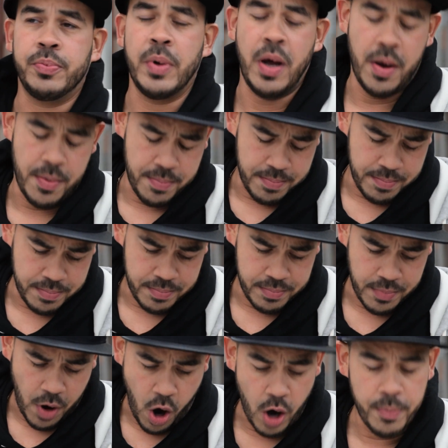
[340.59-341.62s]
But
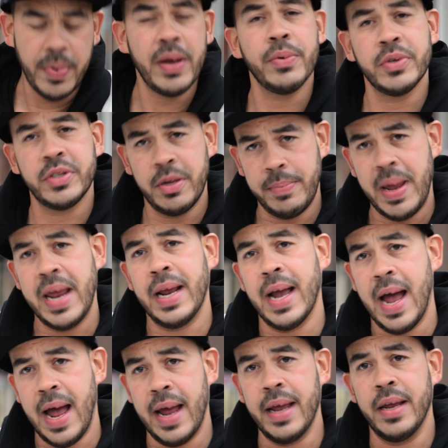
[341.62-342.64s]
RB was the main
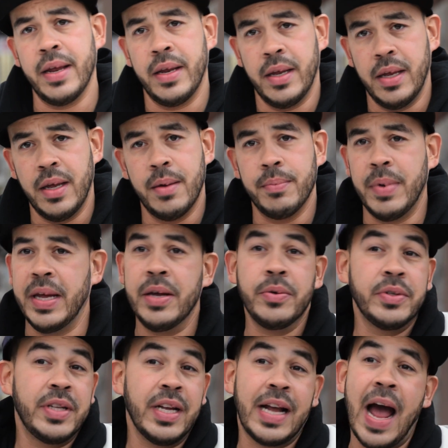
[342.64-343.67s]
guy, but he
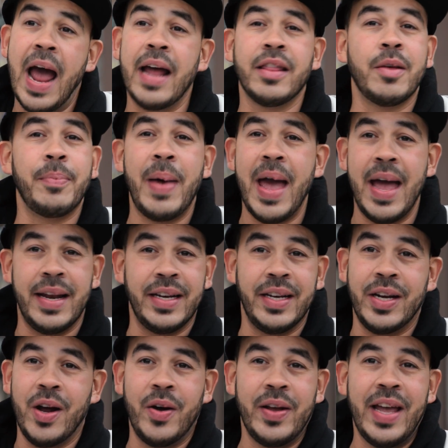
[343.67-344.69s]
was the guy in demand, you know.